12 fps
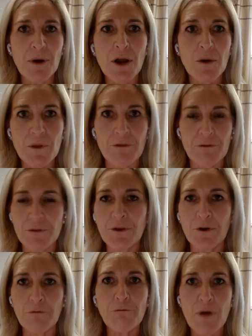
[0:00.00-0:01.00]
on with
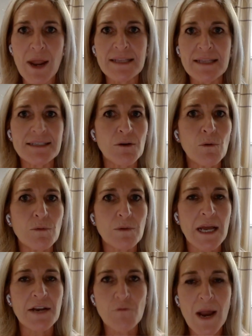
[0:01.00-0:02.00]
you know friends and all
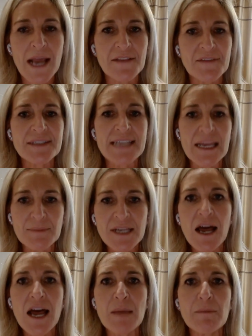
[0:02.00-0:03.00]
kind of ride at the same
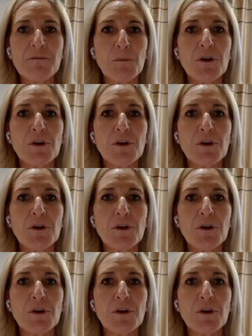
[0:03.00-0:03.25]
time if you